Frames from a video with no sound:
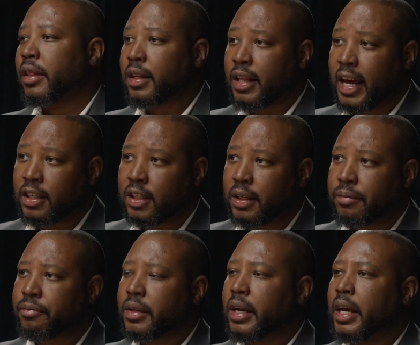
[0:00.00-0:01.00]
Thatcher,
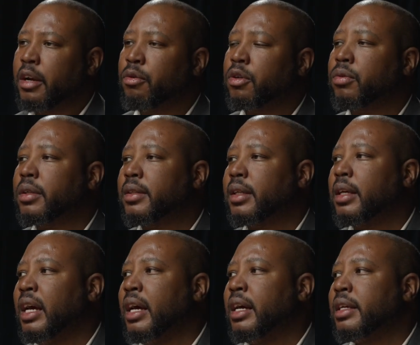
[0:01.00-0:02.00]
and which was a
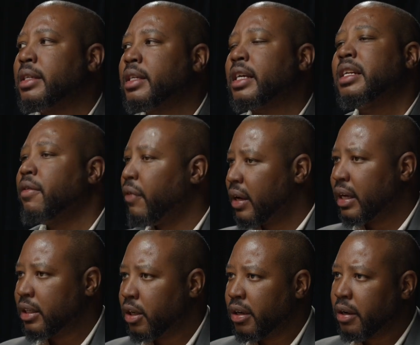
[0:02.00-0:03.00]

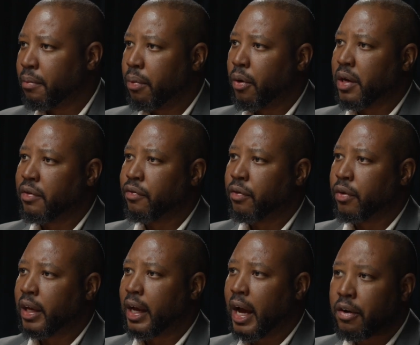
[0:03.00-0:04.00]
significant turning point for
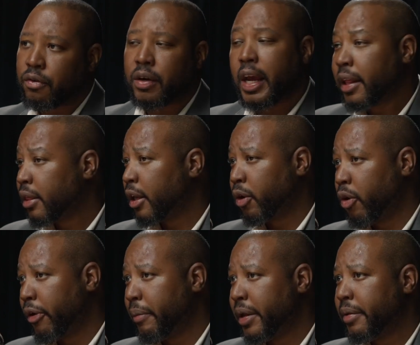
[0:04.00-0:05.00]
the country and the
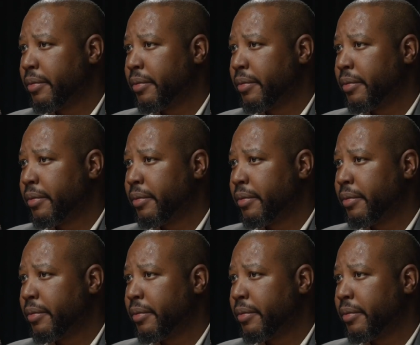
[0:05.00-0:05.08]
economy.